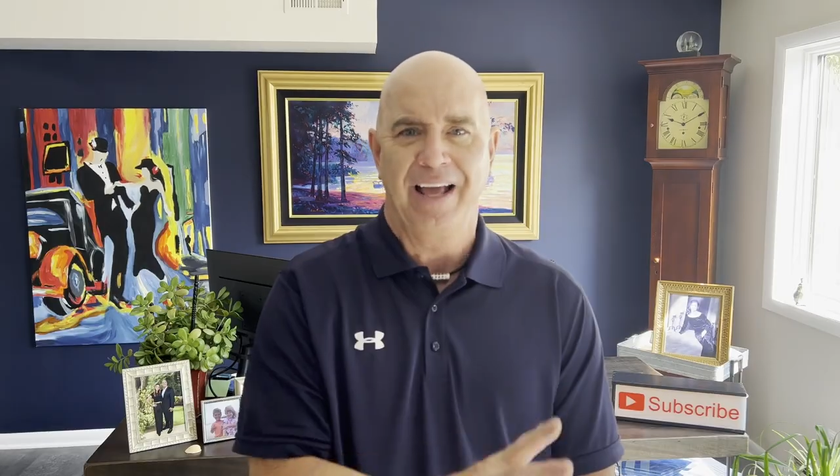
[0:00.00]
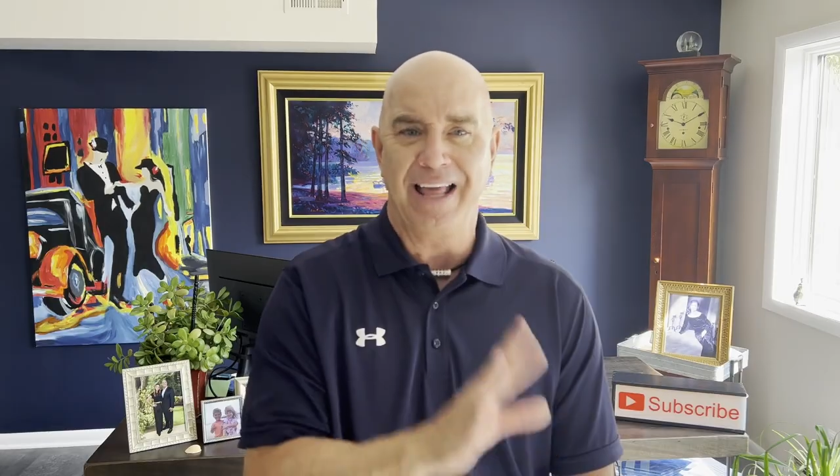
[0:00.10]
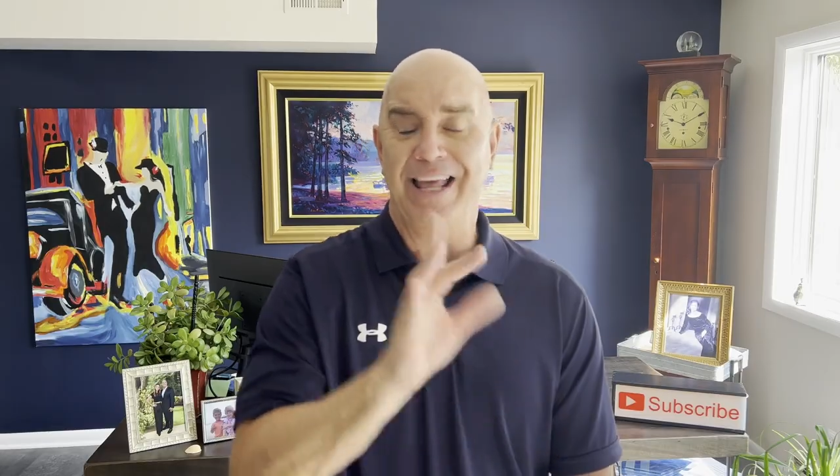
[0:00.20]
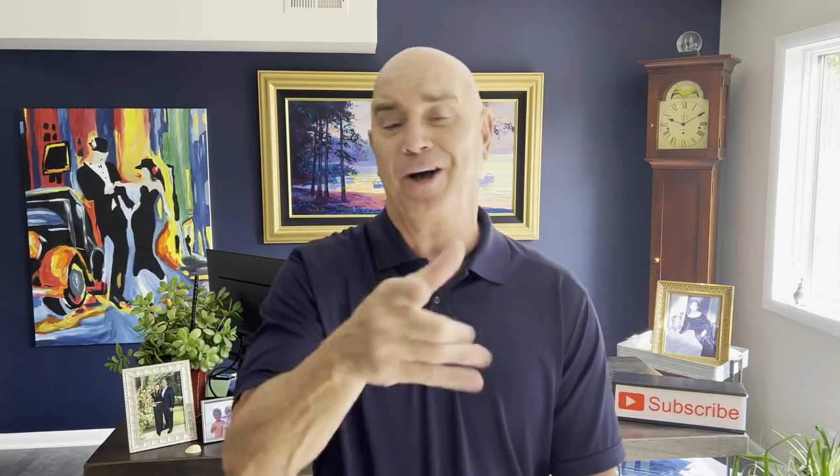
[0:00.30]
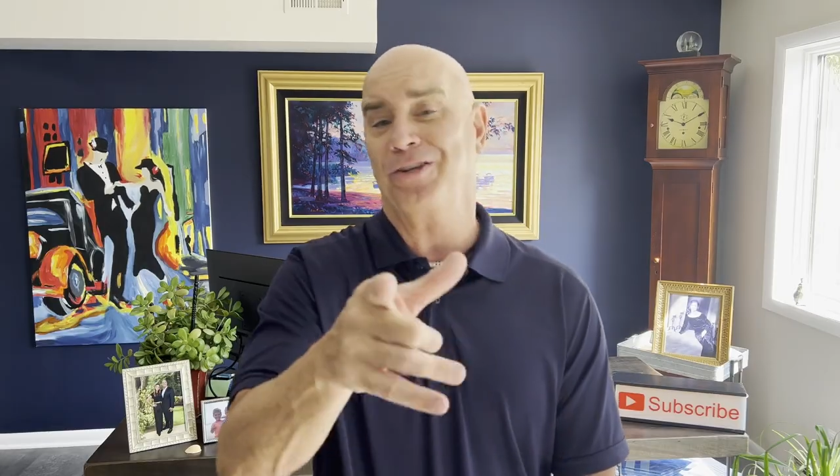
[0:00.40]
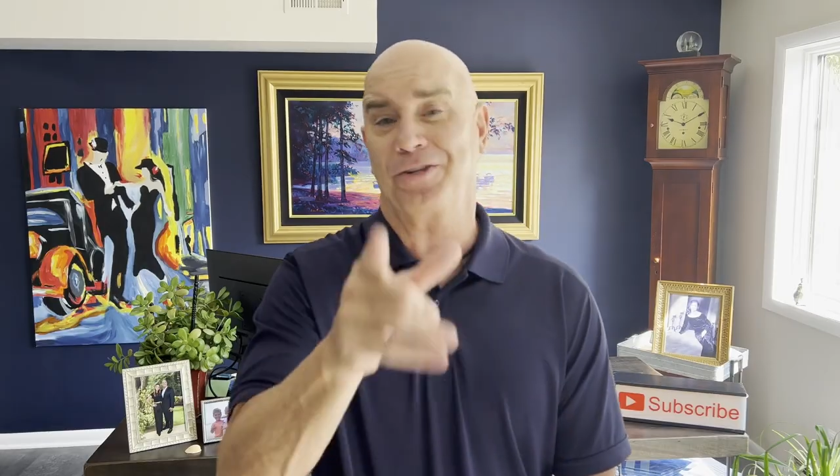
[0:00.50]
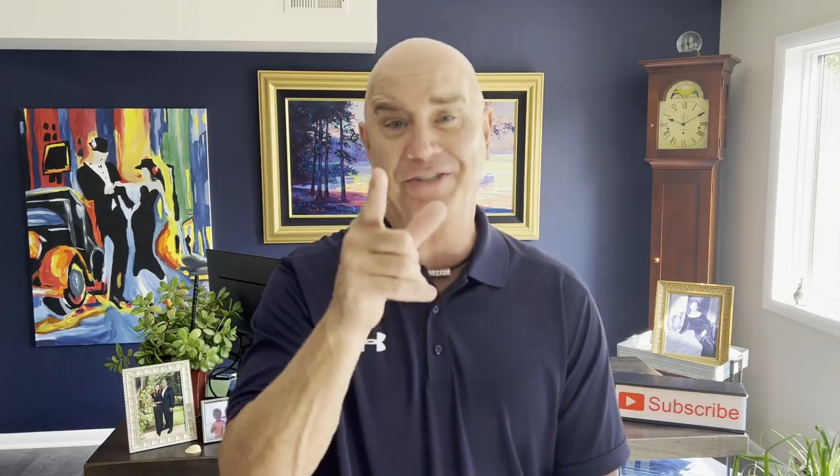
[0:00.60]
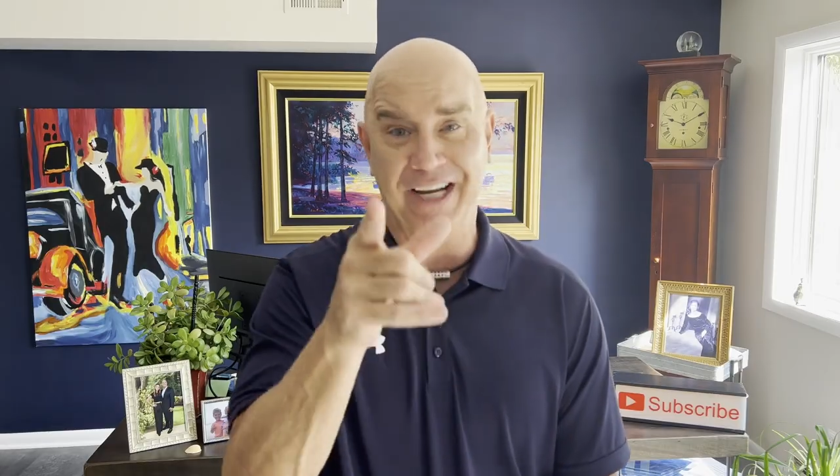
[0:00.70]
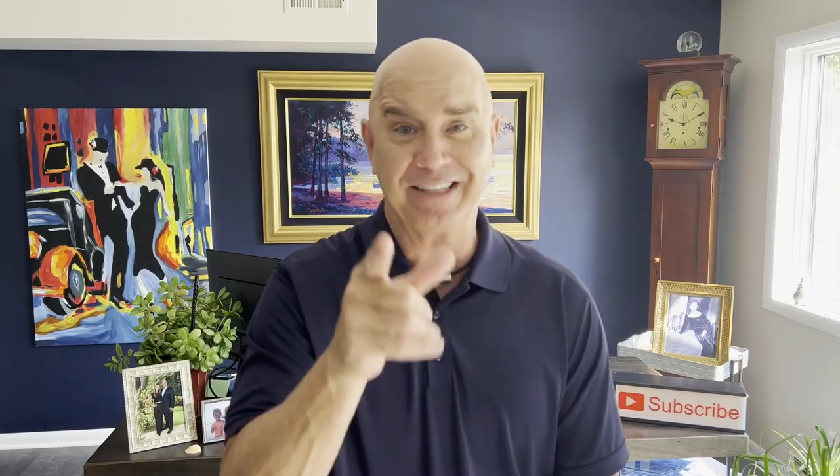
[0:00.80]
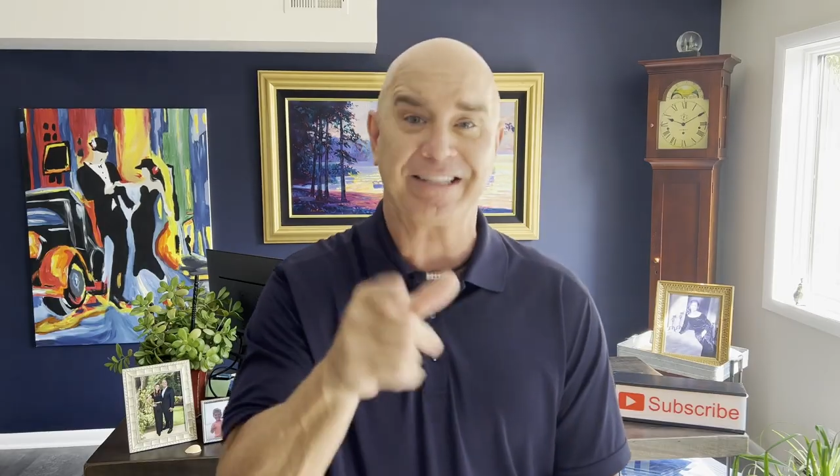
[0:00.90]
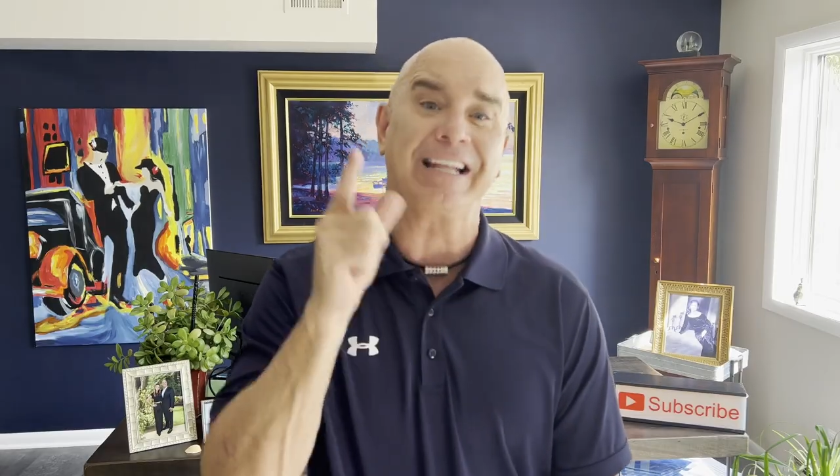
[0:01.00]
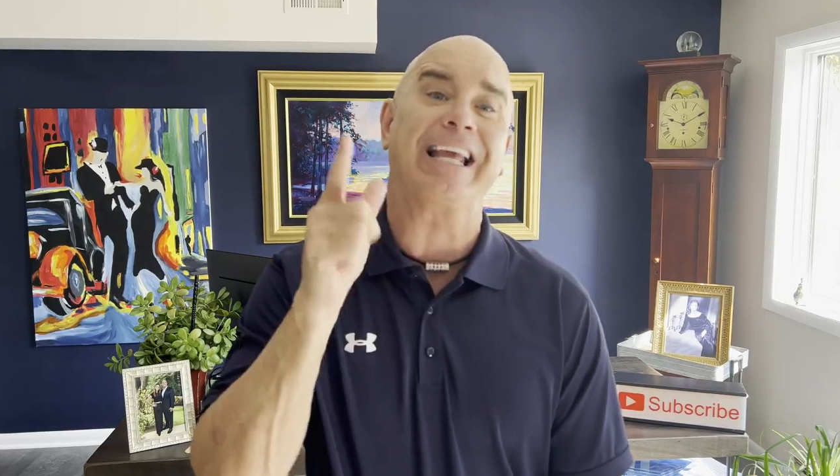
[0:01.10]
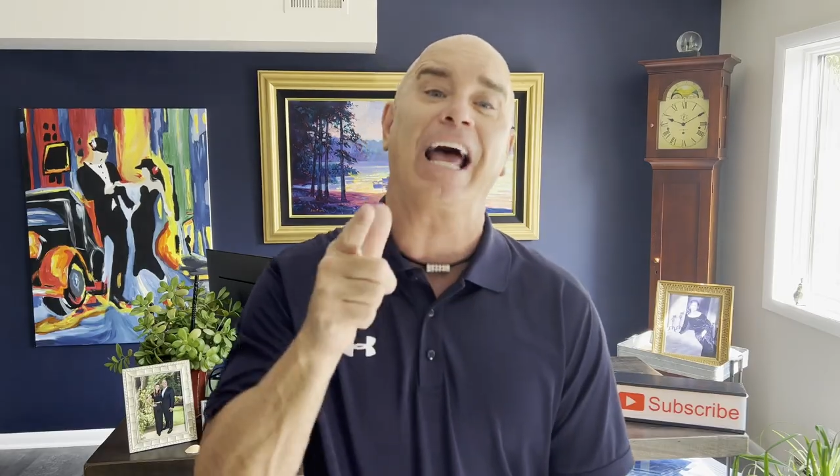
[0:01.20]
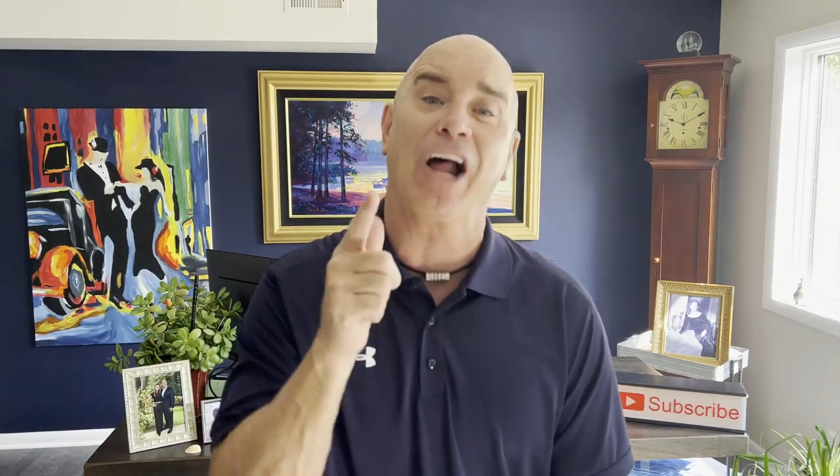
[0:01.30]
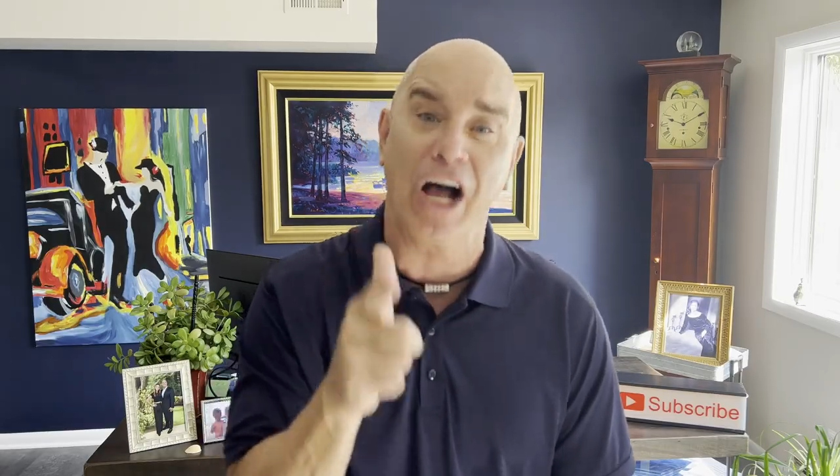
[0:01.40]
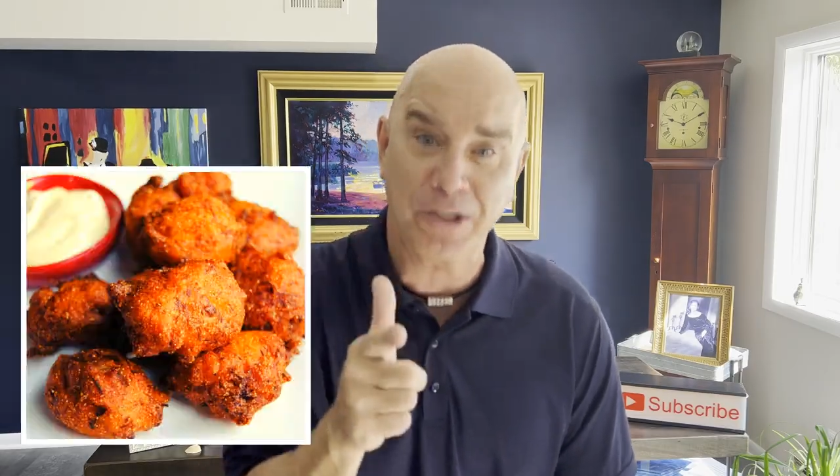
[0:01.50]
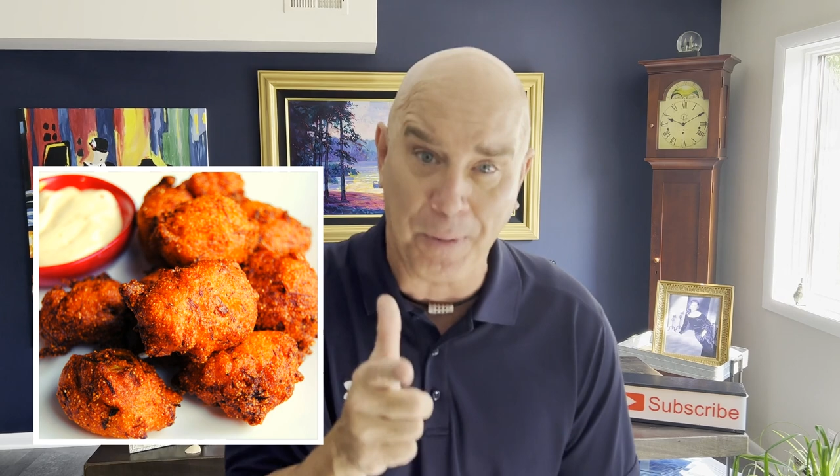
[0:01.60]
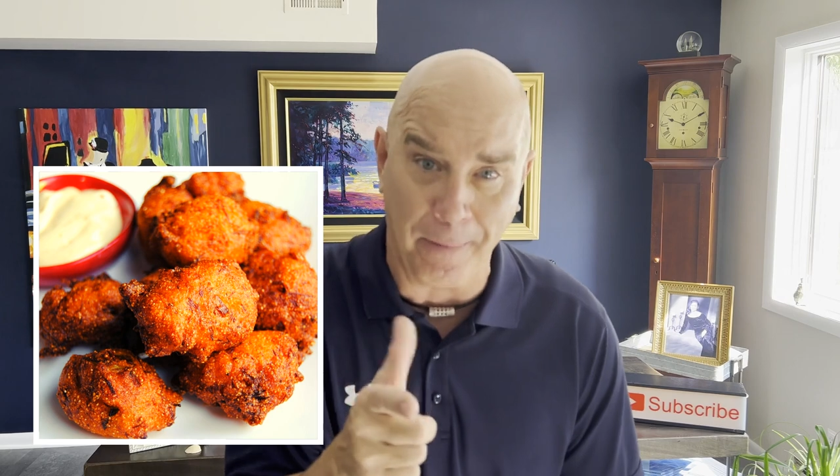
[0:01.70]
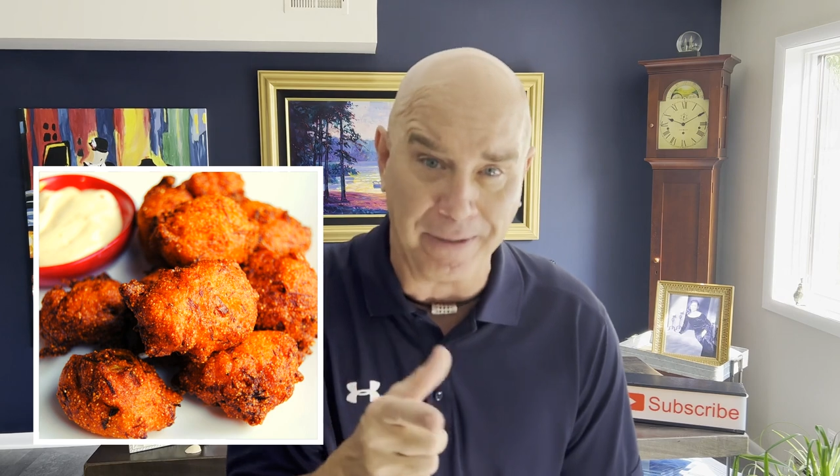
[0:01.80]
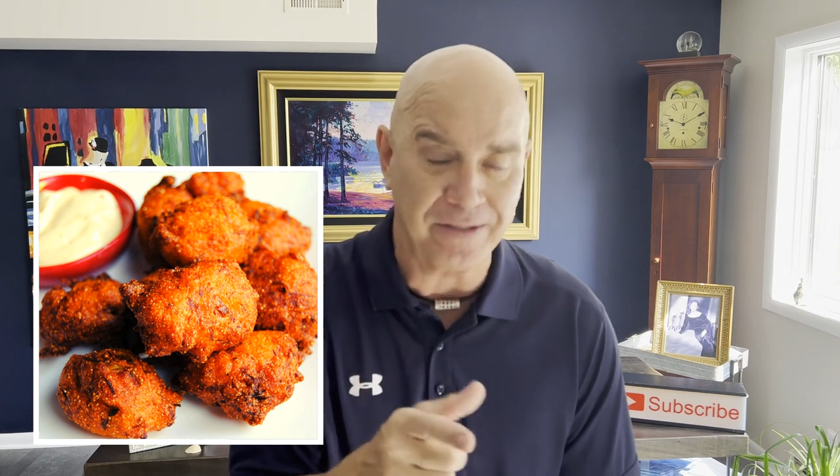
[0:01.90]
And they also check this out. They got hush
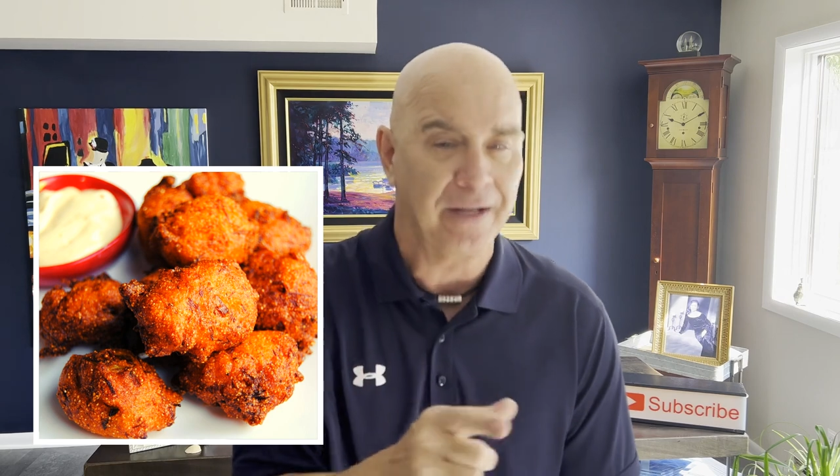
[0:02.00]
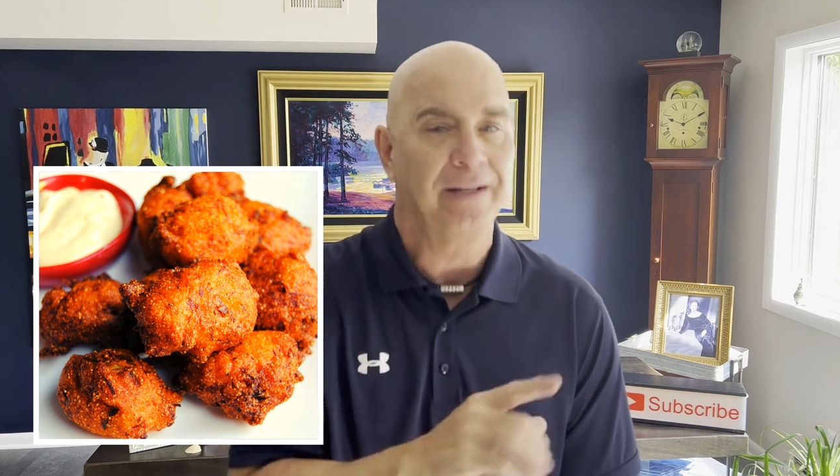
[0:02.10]
puppies.